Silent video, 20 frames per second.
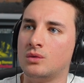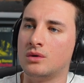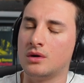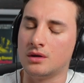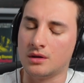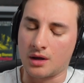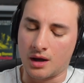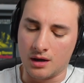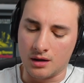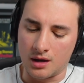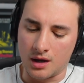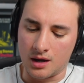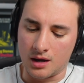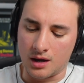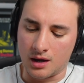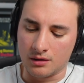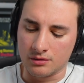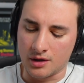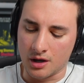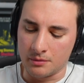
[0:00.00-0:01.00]
I,
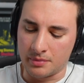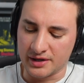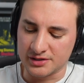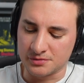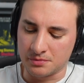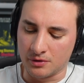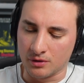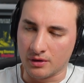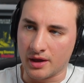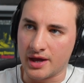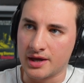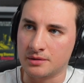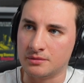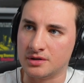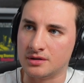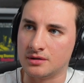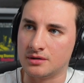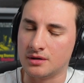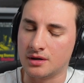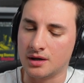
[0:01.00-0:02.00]
I'll go back to Paul Heyman
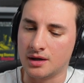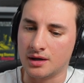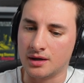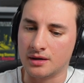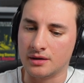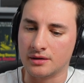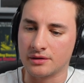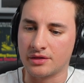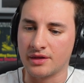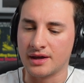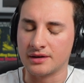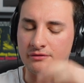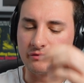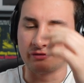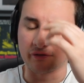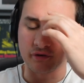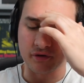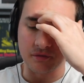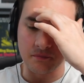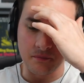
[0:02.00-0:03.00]
uh, then
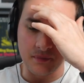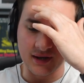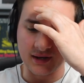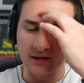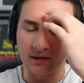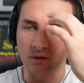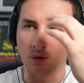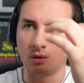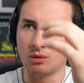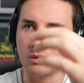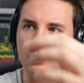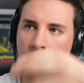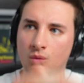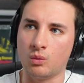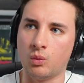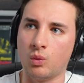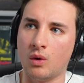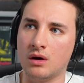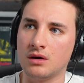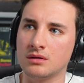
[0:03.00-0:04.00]
for a minute.
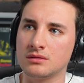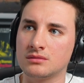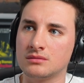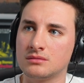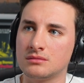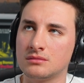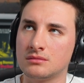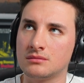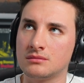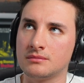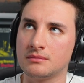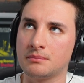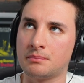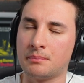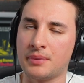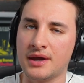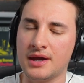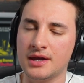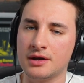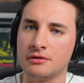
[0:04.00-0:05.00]
What
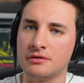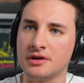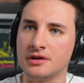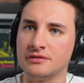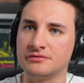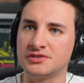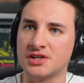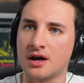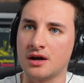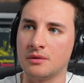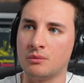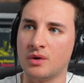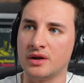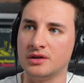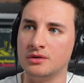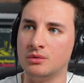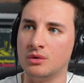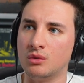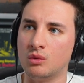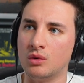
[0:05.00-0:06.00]
period of time when you
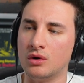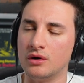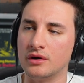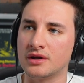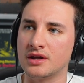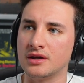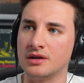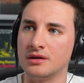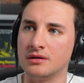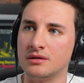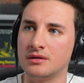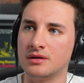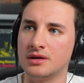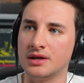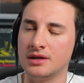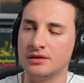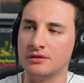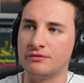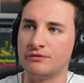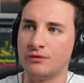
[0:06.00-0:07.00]
were working
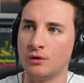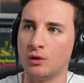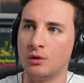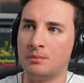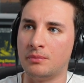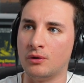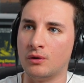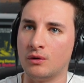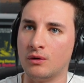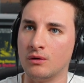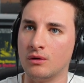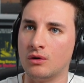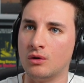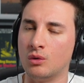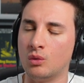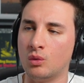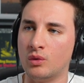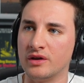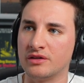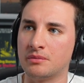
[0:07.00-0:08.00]
either for Paul or
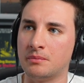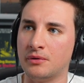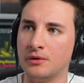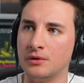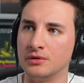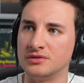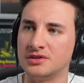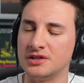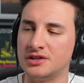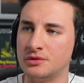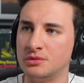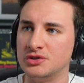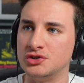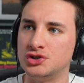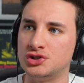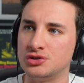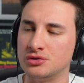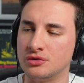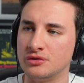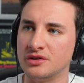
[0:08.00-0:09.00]
with Paul did you
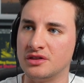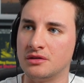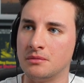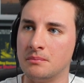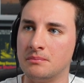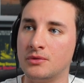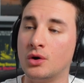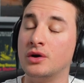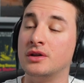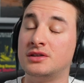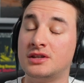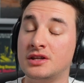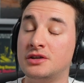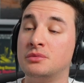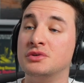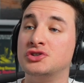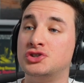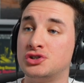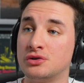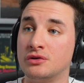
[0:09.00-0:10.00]
enjoy them? Did you
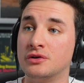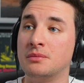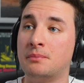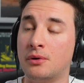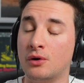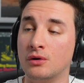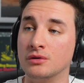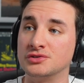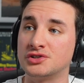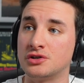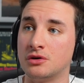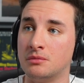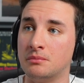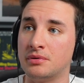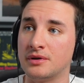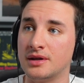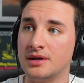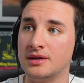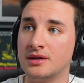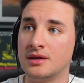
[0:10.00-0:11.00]
enjoy Paul's
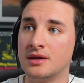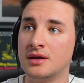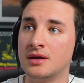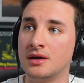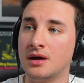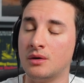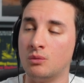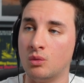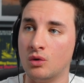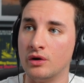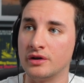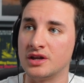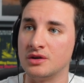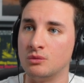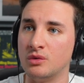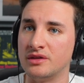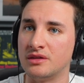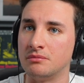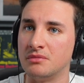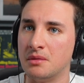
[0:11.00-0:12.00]
company and working with
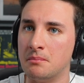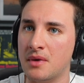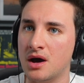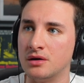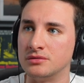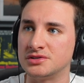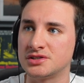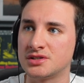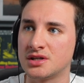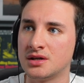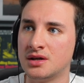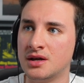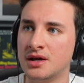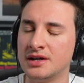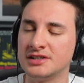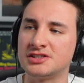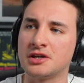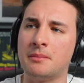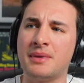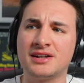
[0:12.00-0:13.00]
him the most?
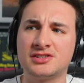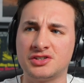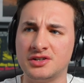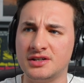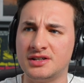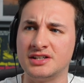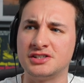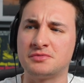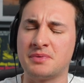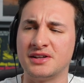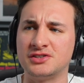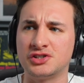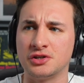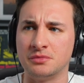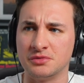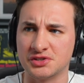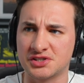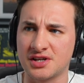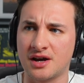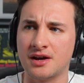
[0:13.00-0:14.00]
So imagine you didn't spend too much
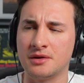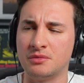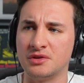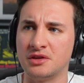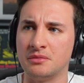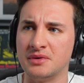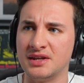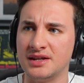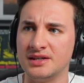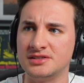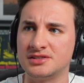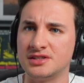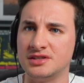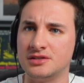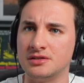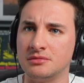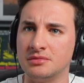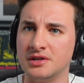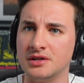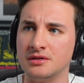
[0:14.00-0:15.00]
time with him in E C
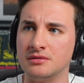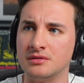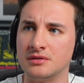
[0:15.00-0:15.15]
W.